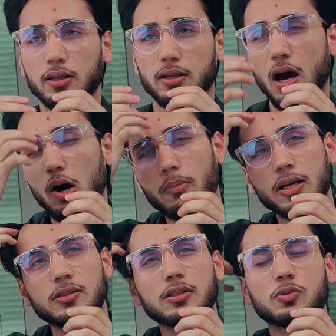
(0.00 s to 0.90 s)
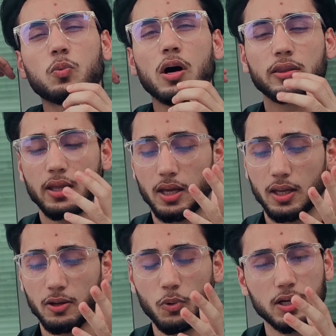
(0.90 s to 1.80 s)
that how much is one
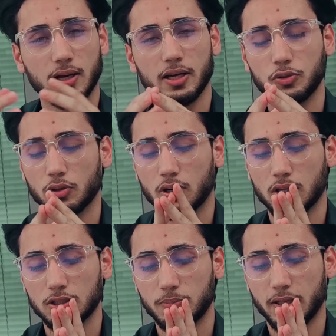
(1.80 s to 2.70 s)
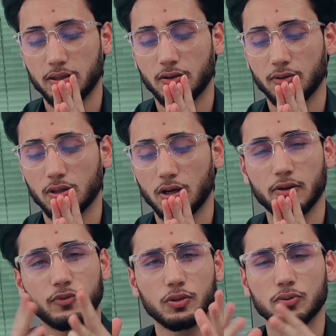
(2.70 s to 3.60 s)
day, one night you are going to spend, and
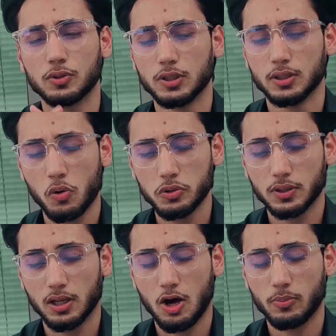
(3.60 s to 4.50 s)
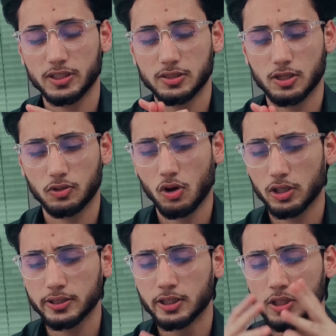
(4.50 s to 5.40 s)
if you book hotel, how much is it
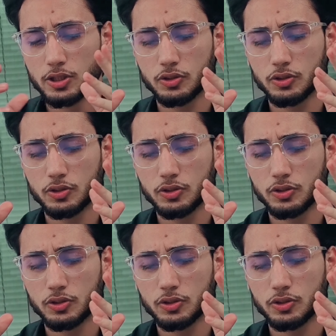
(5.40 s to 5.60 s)
cost.